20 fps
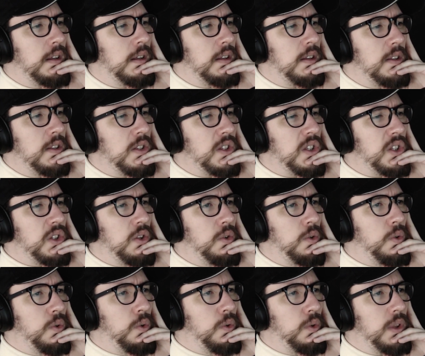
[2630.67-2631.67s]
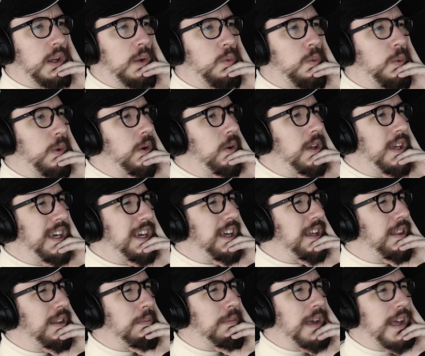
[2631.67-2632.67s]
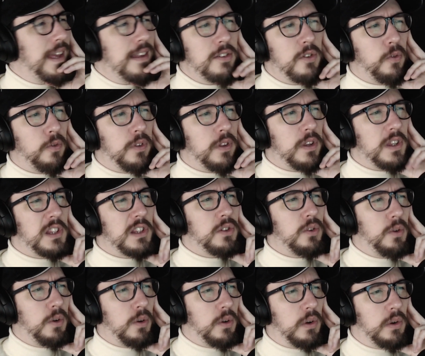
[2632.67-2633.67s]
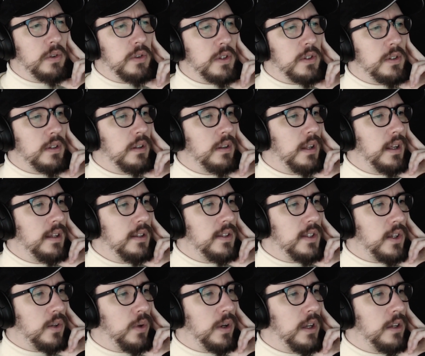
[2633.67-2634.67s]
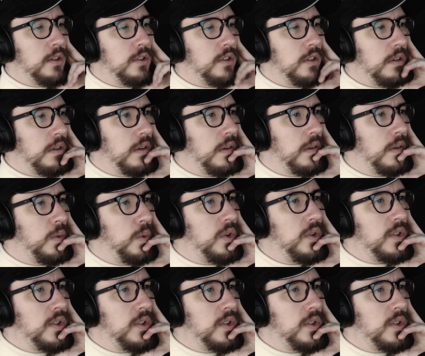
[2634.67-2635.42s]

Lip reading: snow, then where are you getting the metal for the swords? That's a question. Where's